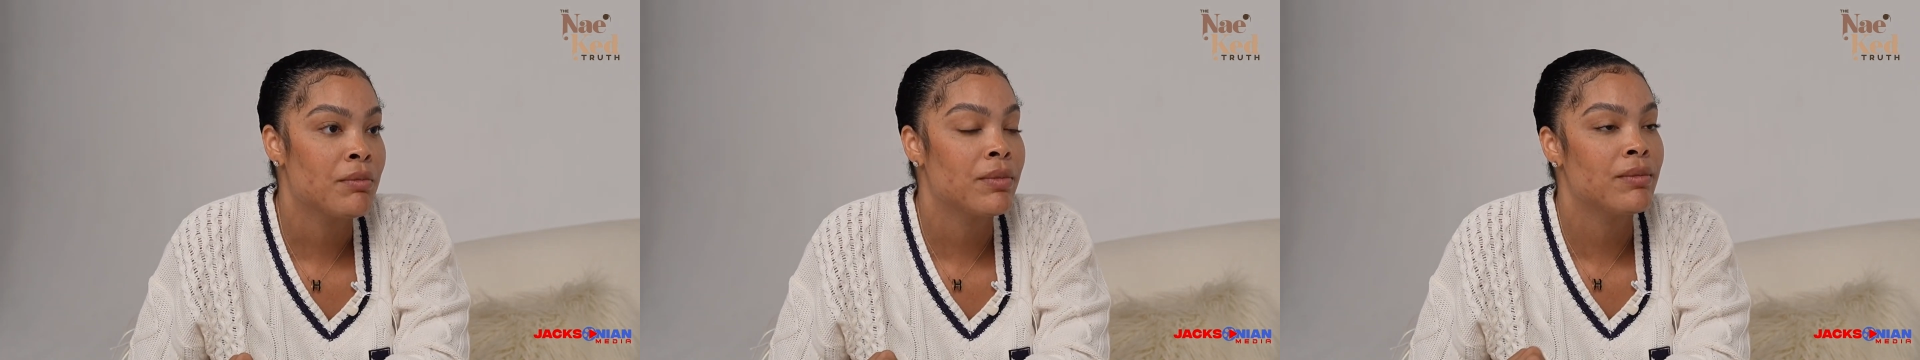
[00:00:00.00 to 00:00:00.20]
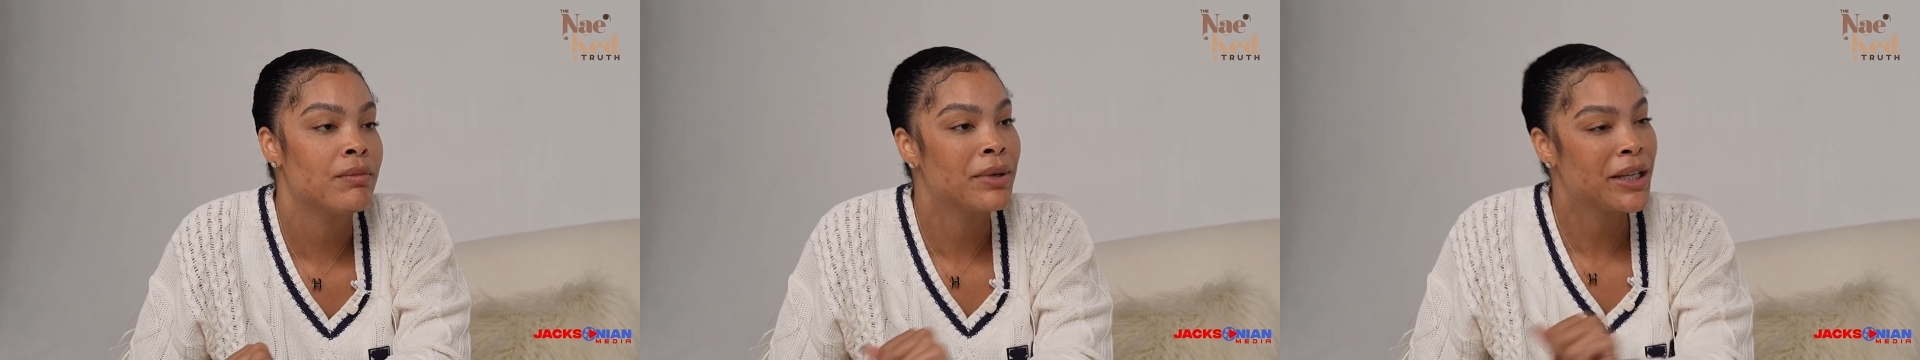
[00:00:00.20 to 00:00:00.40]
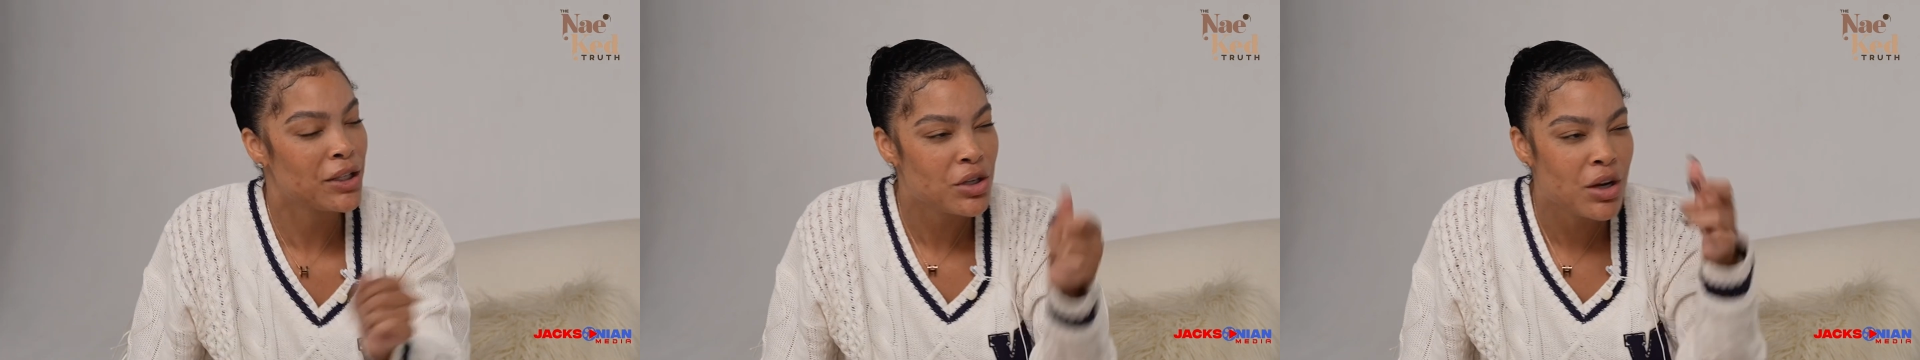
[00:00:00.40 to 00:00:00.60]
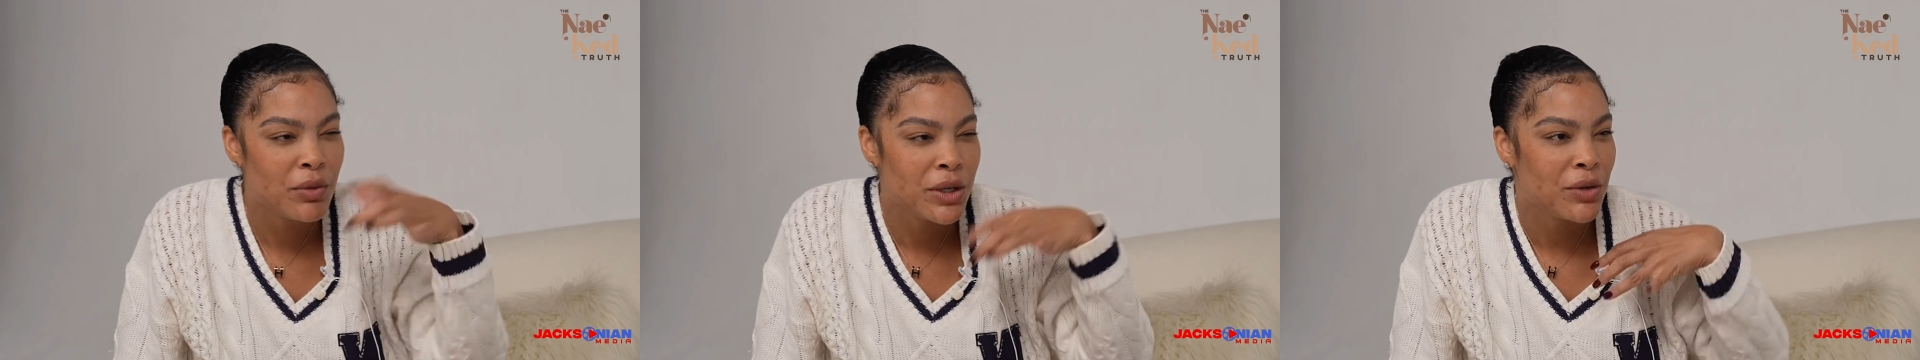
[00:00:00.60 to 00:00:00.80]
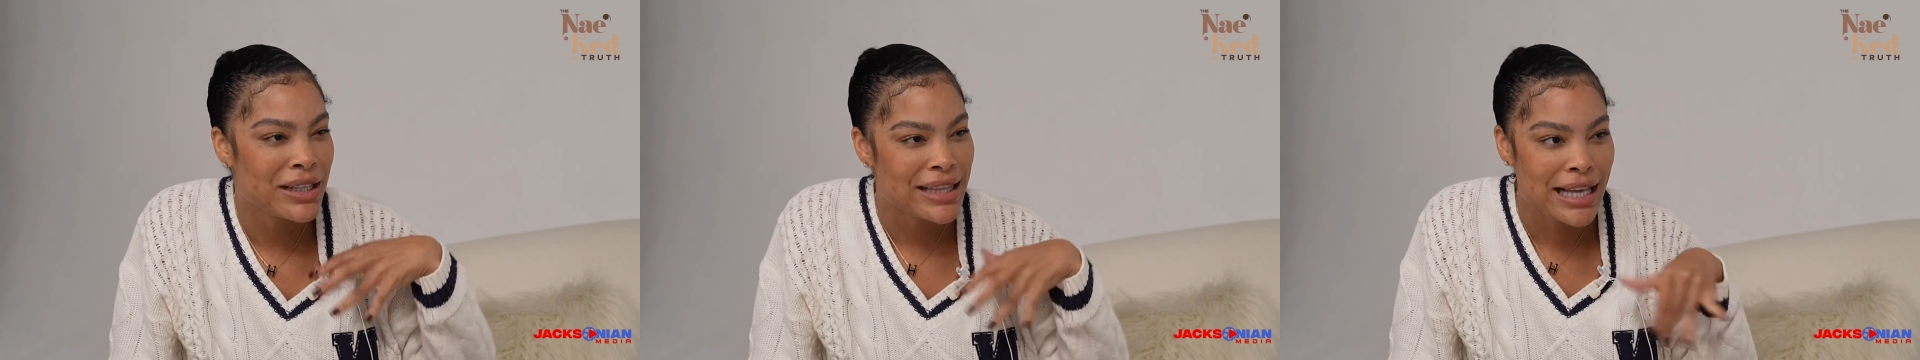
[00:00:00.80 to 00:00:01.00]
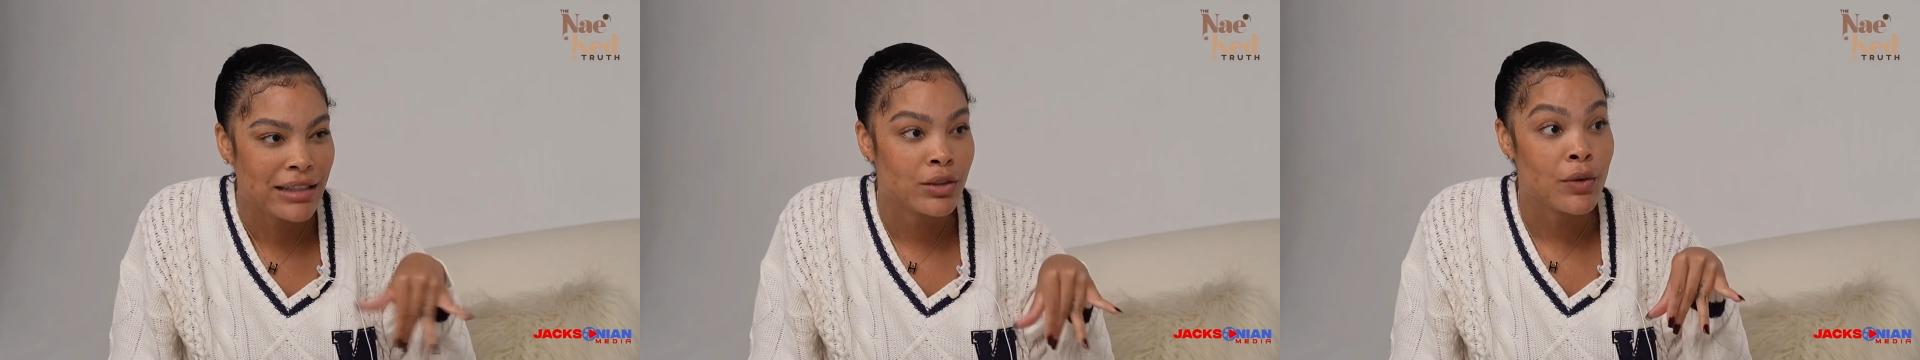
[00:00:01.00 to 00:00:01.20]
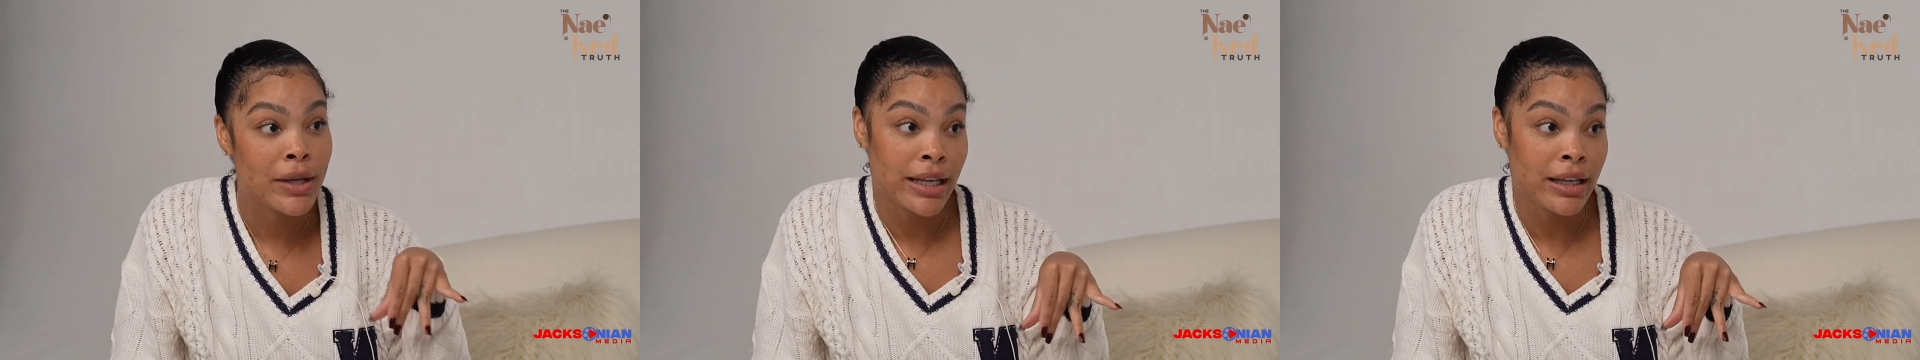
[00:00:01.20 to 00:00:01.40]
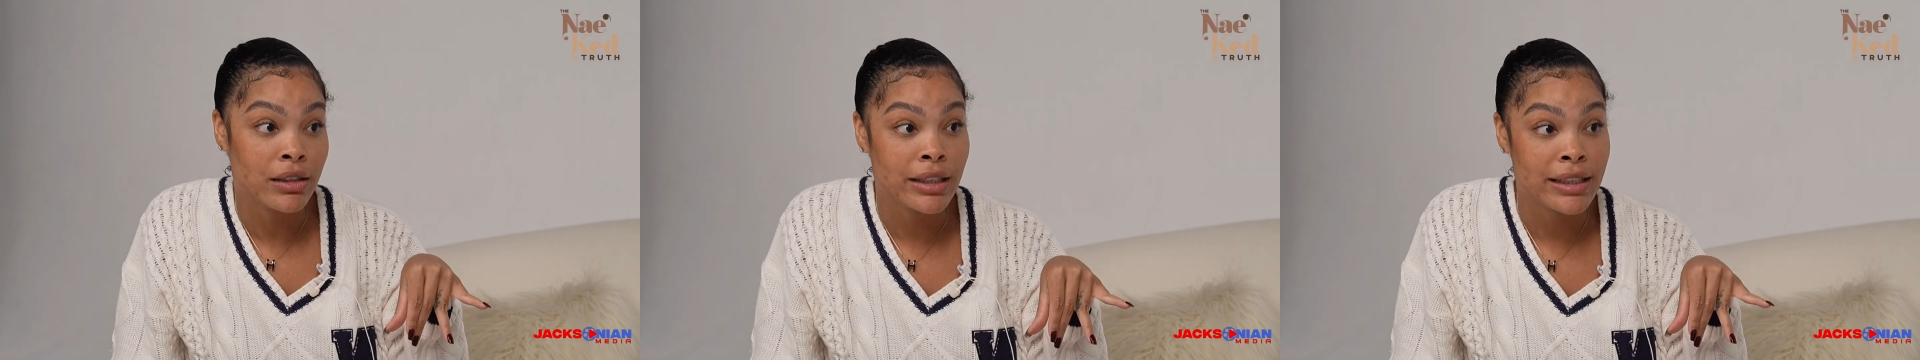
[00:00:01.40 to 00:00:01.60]
But when you get that little
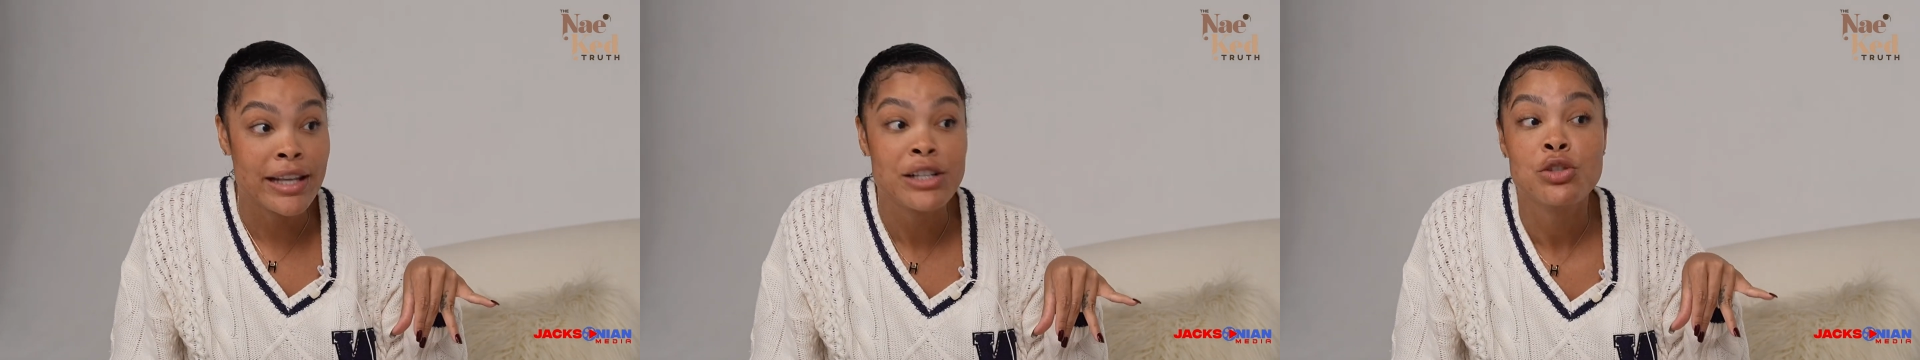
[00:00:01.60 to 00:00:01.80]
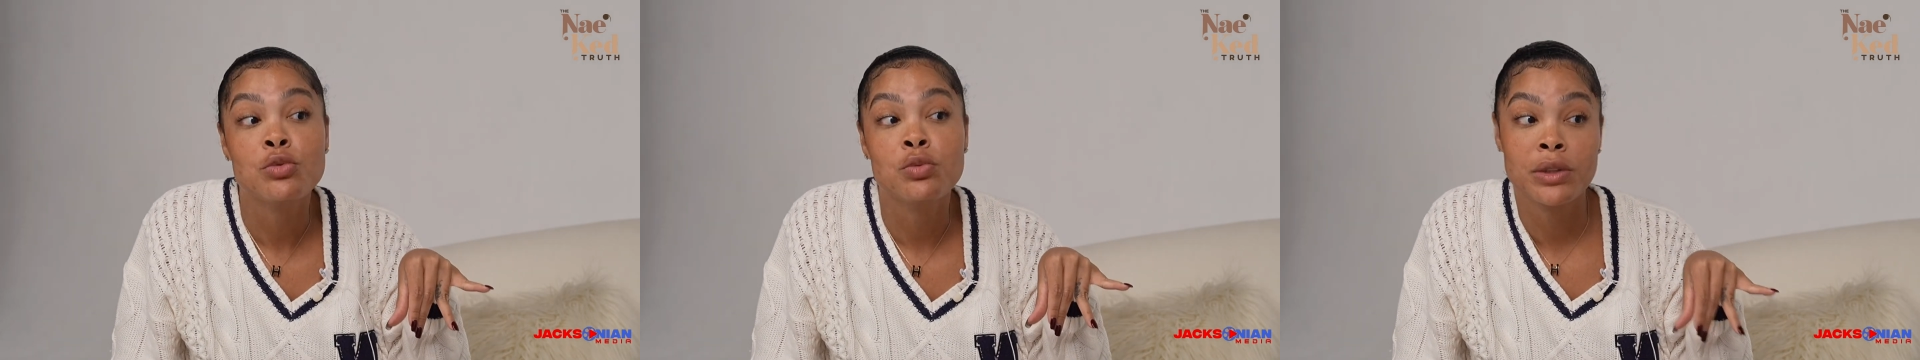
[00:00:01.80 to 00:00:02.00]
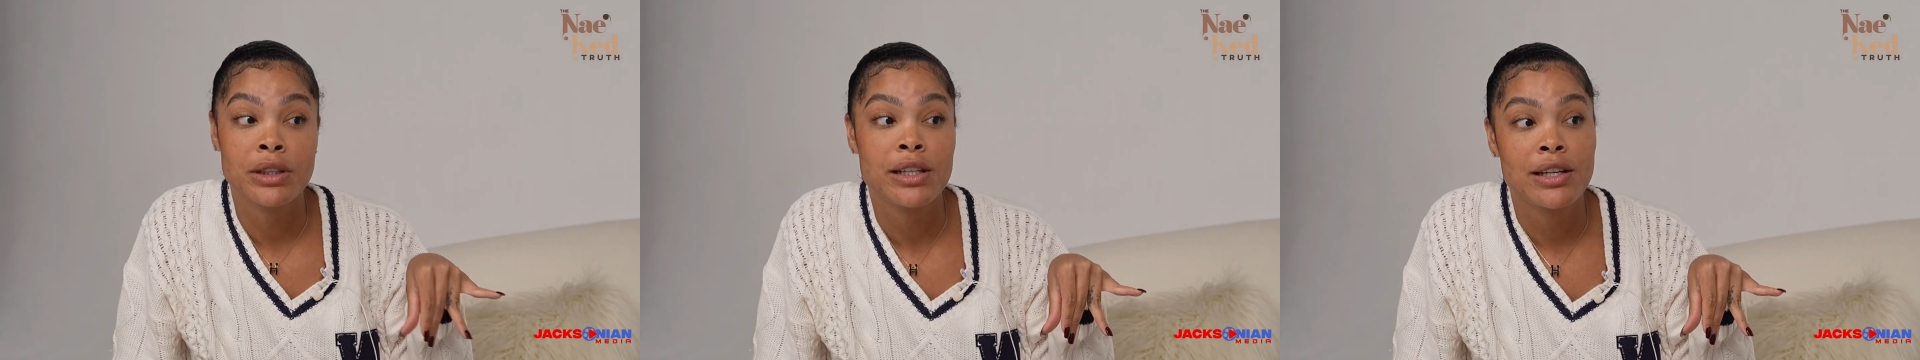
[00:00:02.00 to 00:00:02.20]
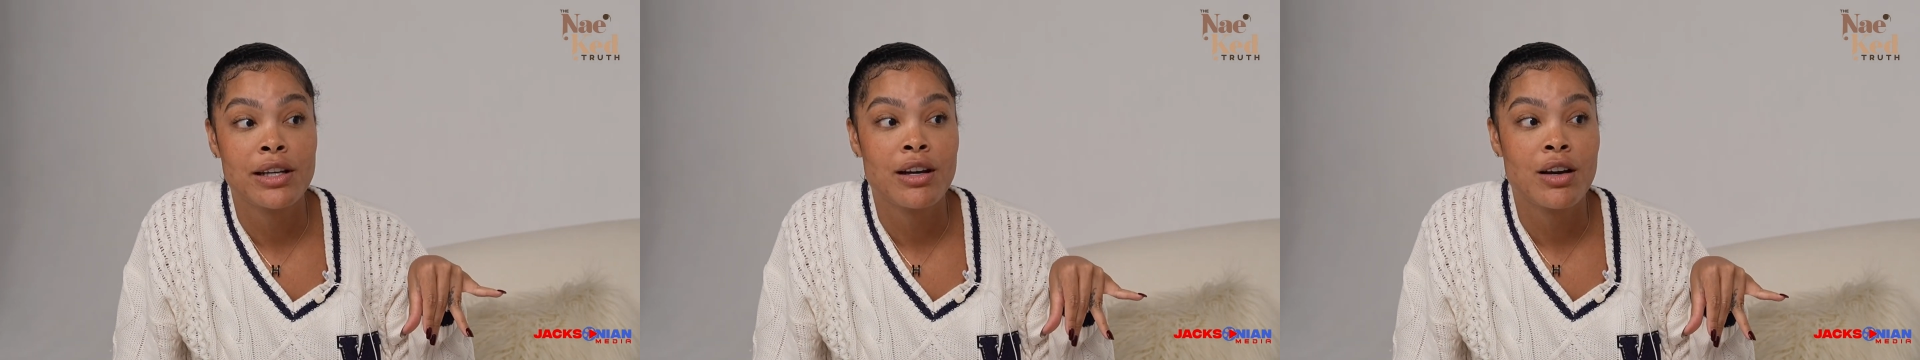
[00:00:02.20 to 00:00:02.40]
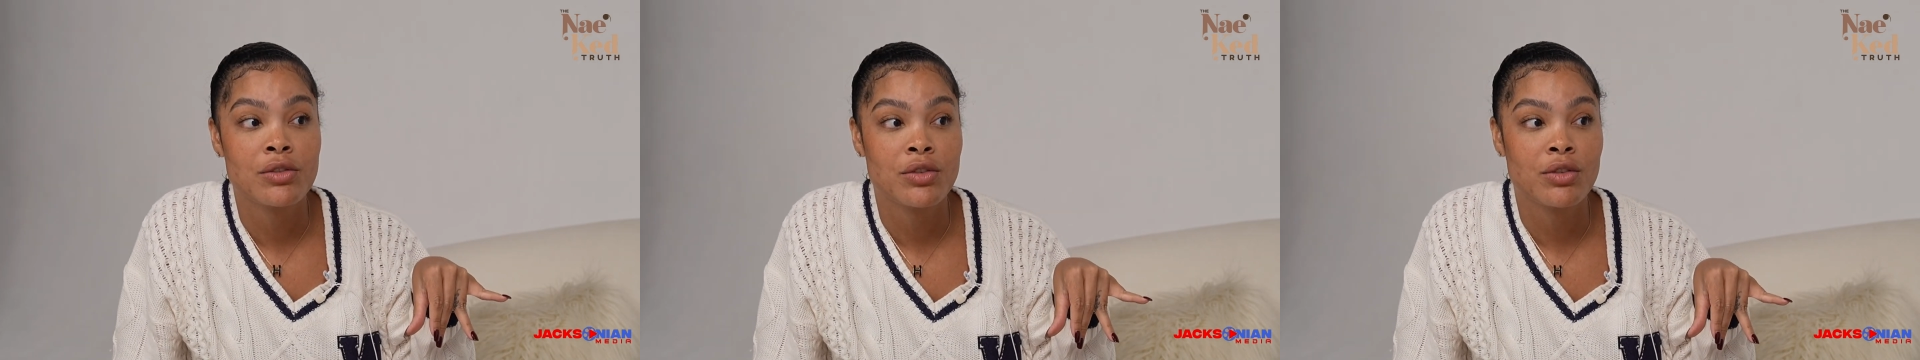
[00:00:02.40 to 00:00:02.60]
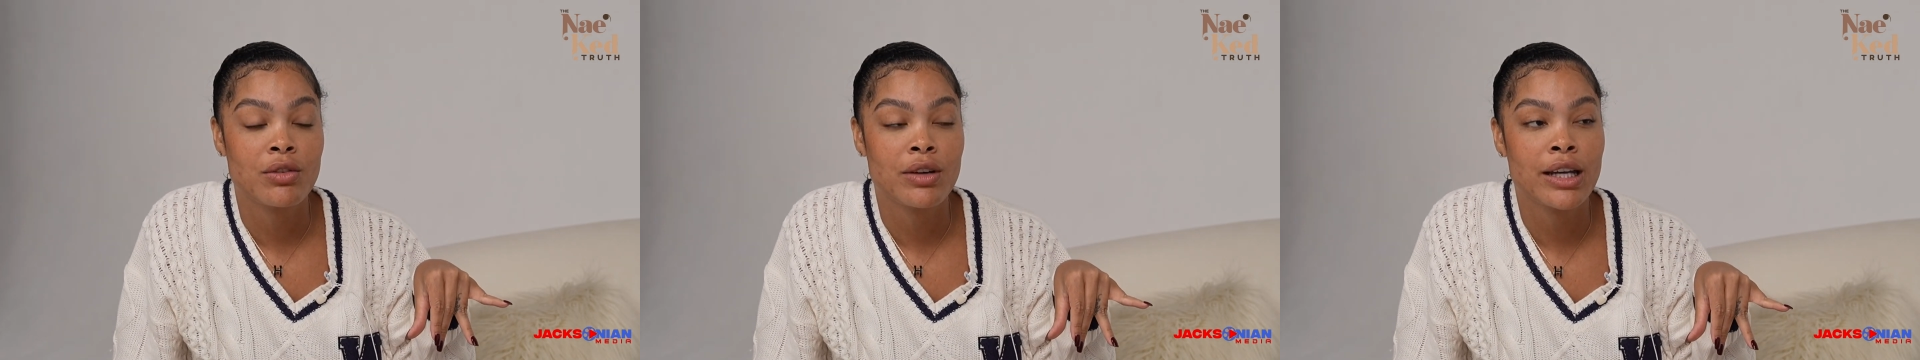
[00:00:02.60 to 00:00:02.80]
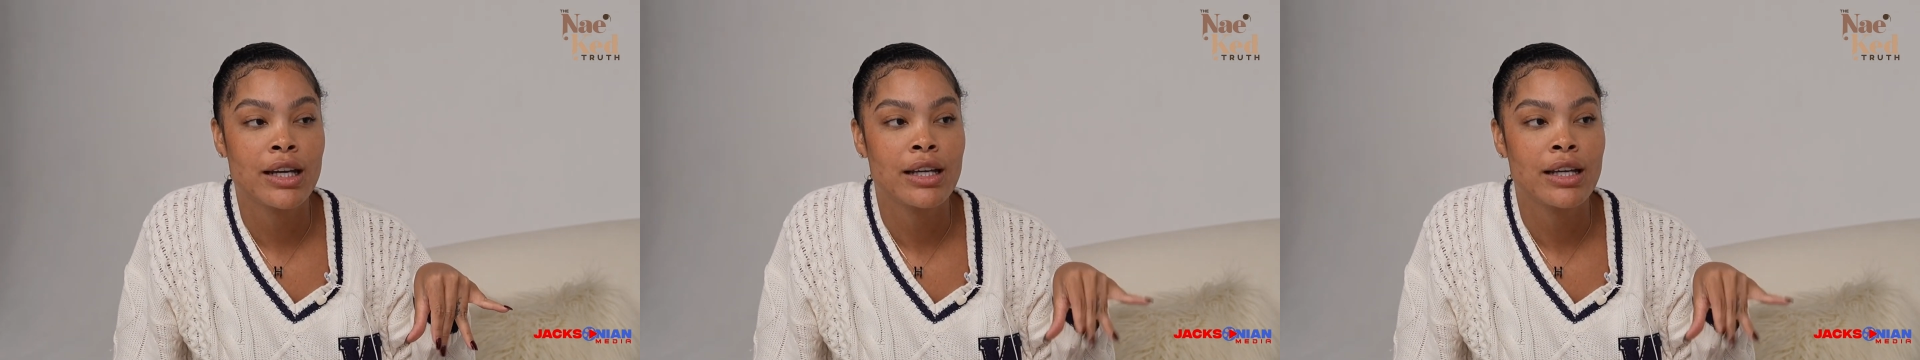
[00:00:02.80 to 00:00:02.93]
inkling that you really need to go through it,